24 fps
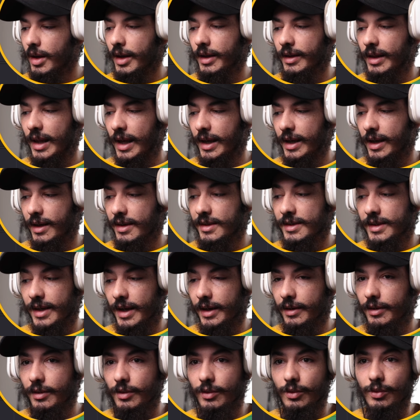and like I
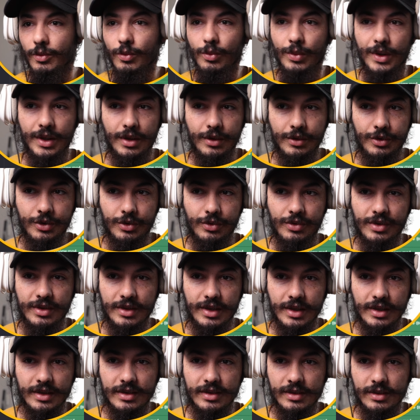said, we don't use
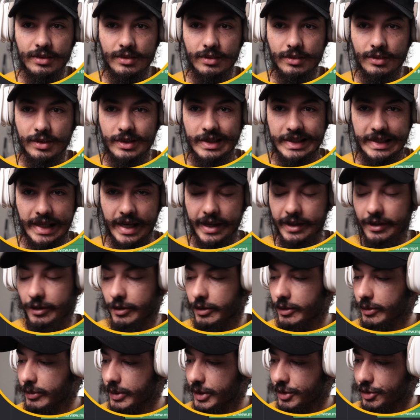this
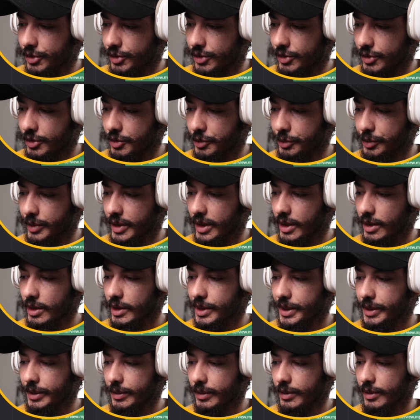slider, we just go
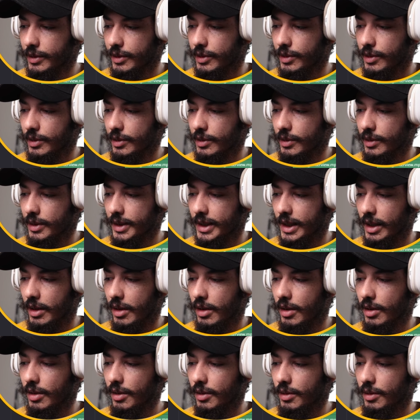here, click,